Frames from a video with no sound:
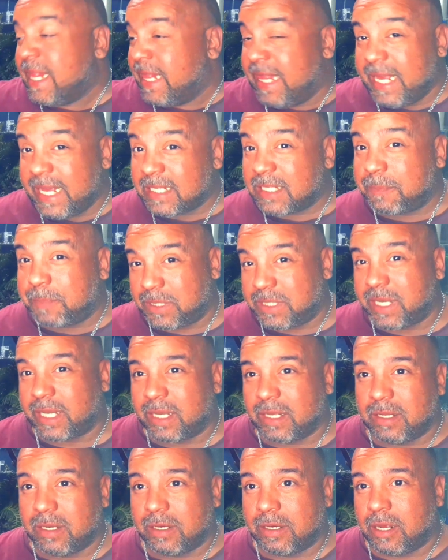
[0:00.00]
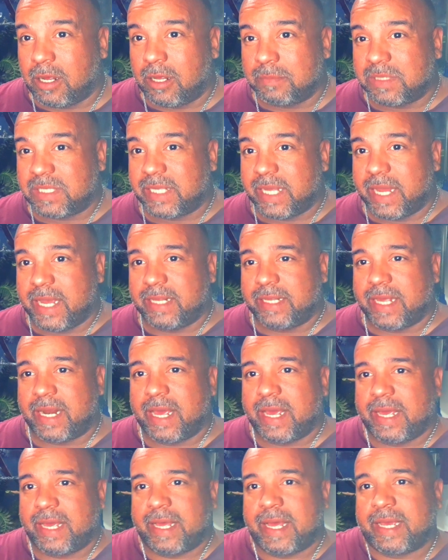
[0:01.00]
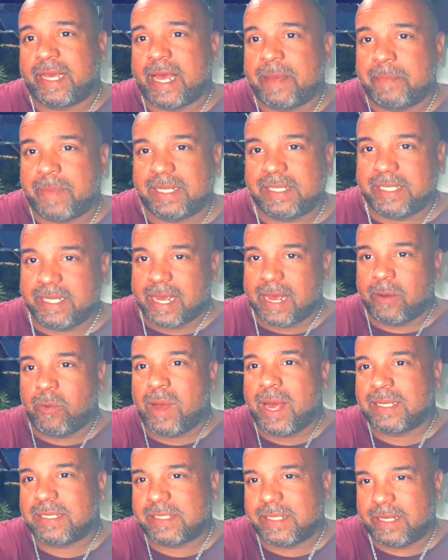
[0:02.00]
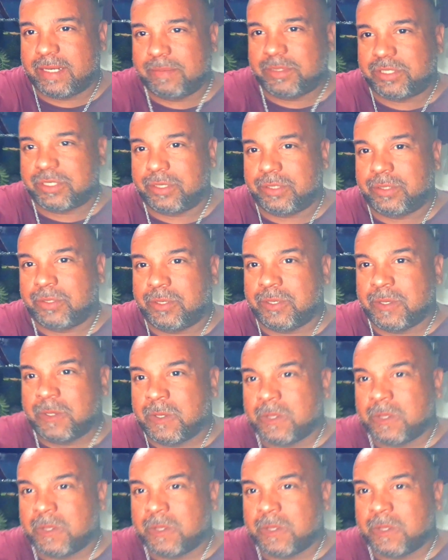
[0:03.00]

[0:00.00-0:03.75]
This particular stand that I got my DIY stand, let me show you.